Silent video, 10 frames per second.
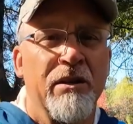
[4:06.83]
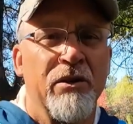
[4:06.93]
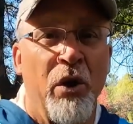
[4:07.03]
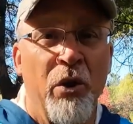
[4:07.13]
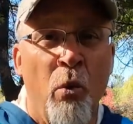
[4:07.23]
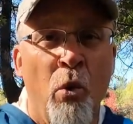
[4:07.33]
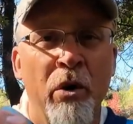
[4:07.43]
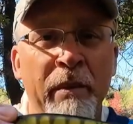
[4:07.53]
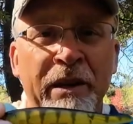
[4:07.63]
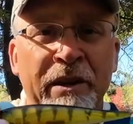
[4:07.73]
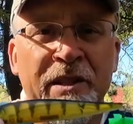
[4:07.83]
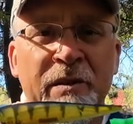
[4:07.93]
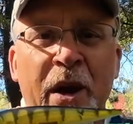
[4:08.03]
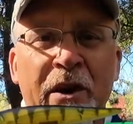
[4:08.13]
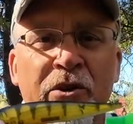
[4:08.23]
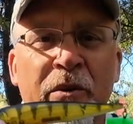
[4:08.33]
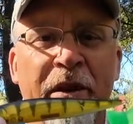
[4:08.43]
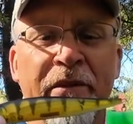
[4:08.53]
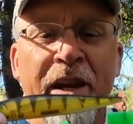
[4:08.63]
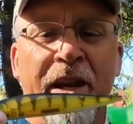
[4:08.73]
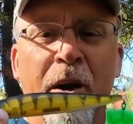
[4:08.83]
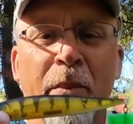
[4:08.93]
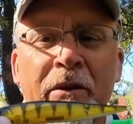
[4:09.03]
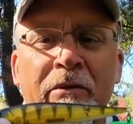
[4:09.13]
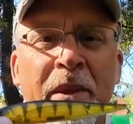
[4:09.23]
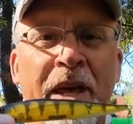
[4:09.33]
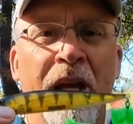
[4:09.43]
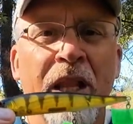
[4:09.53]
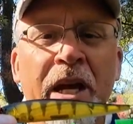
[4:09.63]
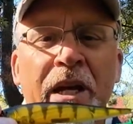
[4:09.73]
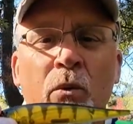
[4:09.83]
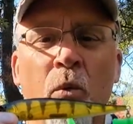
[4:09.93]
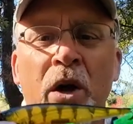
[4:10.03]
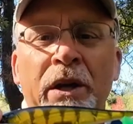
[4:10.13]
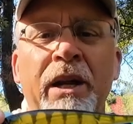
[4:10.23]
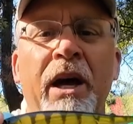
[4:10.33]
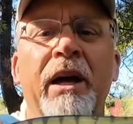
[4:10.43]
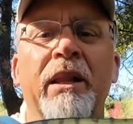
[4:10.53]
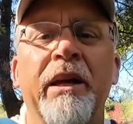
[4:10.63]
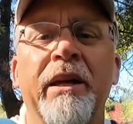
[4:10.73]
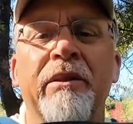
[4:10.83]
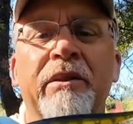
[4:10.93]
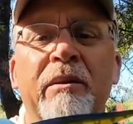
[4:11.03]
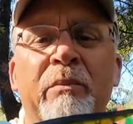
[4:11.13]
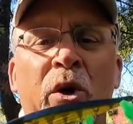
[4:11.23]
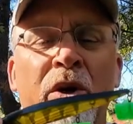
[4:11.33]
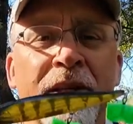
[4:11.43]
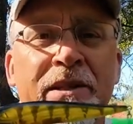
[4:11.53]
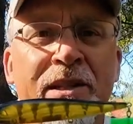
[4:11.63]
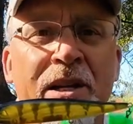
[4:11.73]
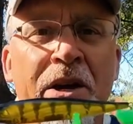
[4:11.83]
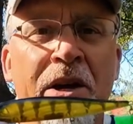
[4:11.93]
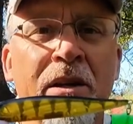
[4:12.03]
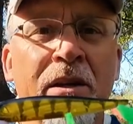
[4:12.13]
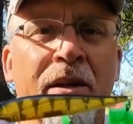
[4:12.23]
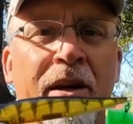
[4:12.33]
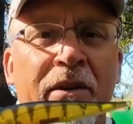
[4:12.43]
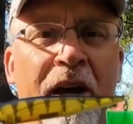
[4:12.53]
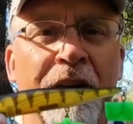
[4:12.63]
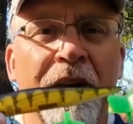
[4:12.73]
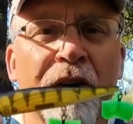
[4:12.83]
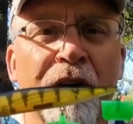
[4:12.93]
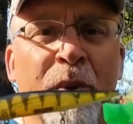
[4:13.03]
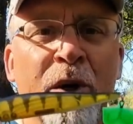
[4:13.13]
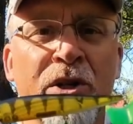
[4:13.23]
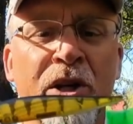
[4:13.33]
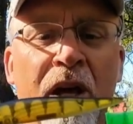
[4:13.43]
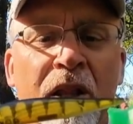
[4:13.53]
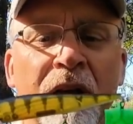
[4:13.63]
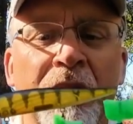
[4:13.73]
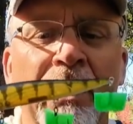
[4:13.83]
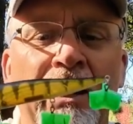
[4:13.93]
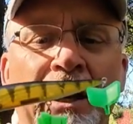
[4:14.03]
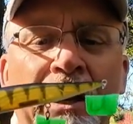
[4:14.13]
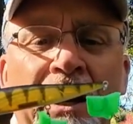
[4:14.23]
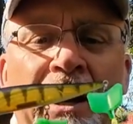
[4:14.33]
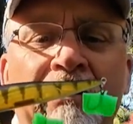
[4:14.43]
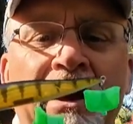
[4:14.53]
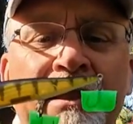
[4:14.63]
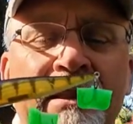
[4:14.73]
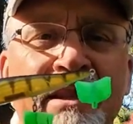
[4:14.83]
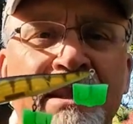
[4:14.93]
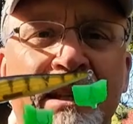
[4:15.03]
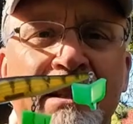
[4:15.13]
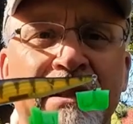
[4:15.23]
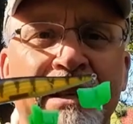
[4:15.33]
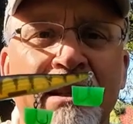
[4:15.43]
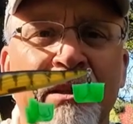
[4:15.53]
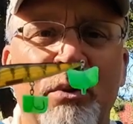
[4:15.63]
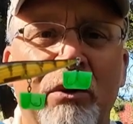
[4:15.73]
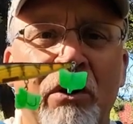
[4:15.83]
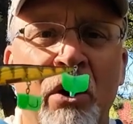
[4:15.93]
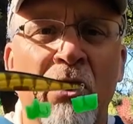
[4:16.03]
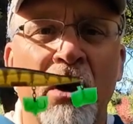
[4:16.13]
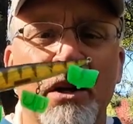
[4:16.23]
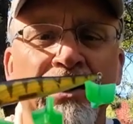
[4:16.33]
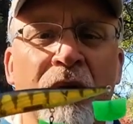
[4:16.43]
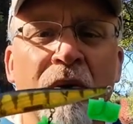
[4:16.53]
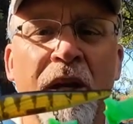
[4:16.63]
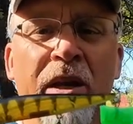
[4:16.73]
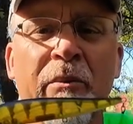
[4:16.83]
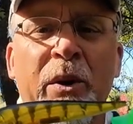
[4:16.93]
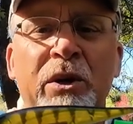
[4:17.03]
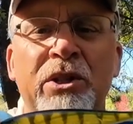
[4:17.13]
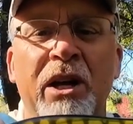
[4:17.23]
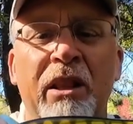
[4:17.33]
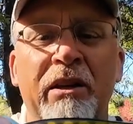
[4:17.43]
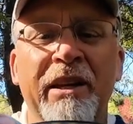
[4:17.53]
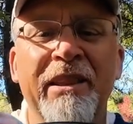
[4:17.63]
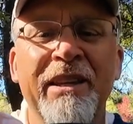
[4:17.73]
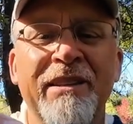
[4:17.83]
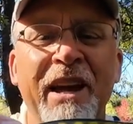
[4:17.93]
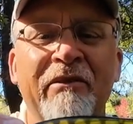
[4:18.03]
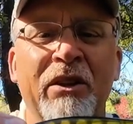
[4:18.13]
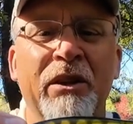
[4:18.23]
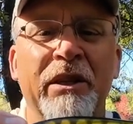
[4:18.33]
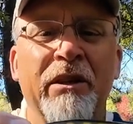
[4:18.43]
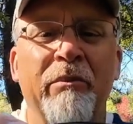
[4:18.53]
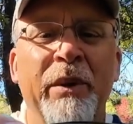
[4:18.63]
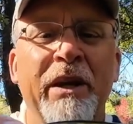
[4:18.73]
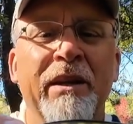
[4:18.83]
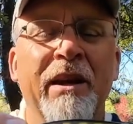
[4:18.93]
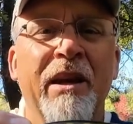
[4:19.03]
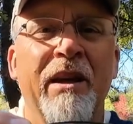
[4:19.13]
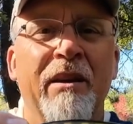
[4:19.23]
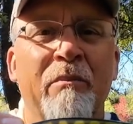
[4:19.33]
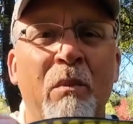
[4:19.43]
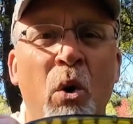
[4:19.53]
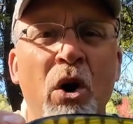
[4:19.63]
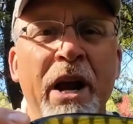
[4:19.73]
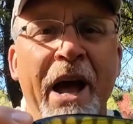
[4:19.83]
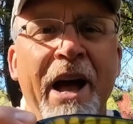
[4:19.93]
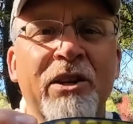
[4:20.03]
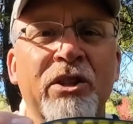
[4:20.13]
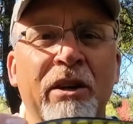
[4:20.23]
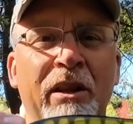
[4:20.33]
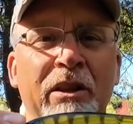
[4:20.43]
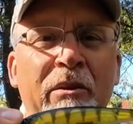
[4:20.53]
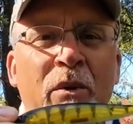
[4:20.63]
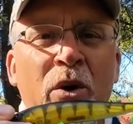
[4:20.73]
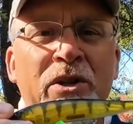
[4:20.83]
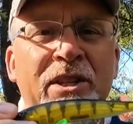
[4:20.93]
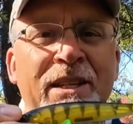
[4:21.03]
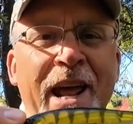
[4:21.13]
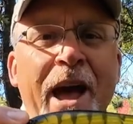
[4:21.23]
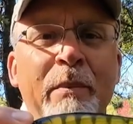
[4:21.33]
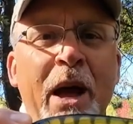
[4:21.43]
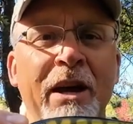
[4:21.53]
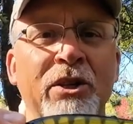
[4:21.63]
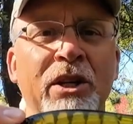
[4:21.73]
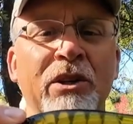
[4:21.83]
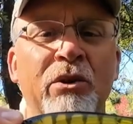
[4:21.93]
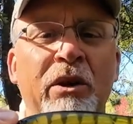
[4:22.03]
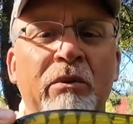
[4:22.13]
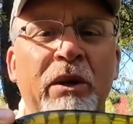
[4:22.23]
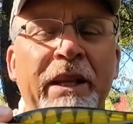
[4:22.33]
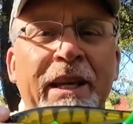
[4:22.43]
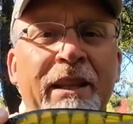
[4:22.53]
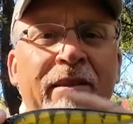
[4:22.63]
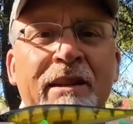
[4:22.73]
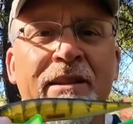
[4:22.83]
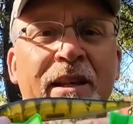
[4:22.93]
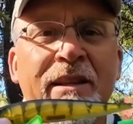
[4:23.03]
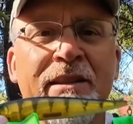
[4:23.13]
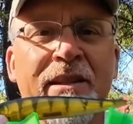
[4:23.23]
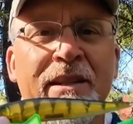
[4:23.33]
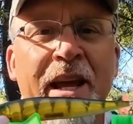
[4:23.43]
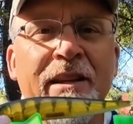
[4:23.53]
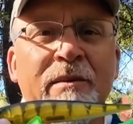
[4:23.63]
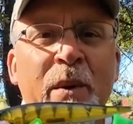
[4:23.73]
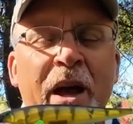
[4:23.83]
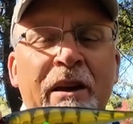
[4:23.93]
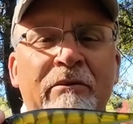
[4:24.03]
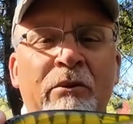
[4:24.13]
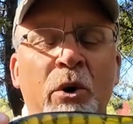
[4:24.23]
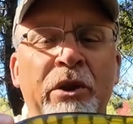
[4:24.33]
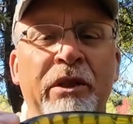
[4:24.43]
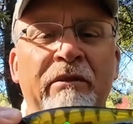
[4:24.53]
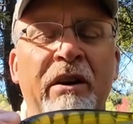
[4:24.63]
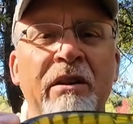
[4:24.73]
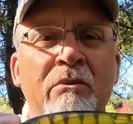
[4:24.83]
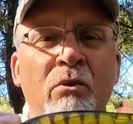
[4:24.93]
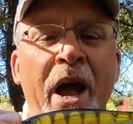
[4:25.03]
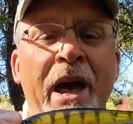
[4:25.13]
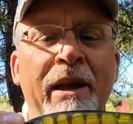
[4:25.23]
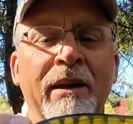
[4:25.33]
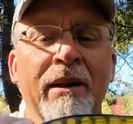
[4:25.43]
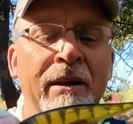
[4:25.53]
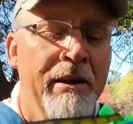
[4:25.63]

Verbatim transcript: So on the warm end of the spectrum, I've got a couple of them that I like. One, I like the Berkley Stunna. I've got it here in a perch color. And then I've got the Sixth Sense Provoke also in a perch color. And these have a little bit more action, a little more snap action. You can really get these things to dance back and forth. They're very erratic.